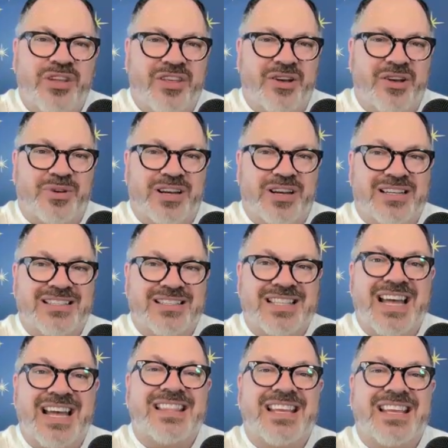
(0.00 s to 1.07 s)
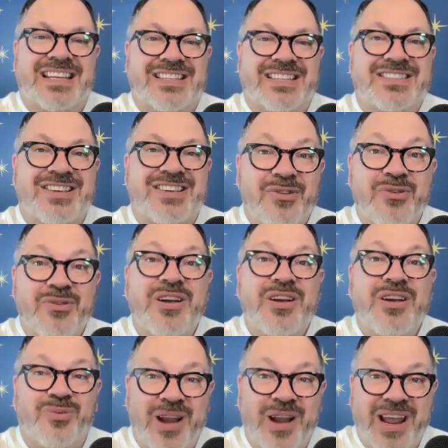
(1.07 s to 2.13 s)
where that was. That thing is so
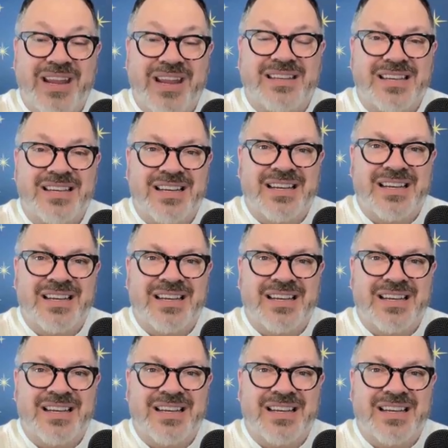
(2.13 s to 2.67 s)
great.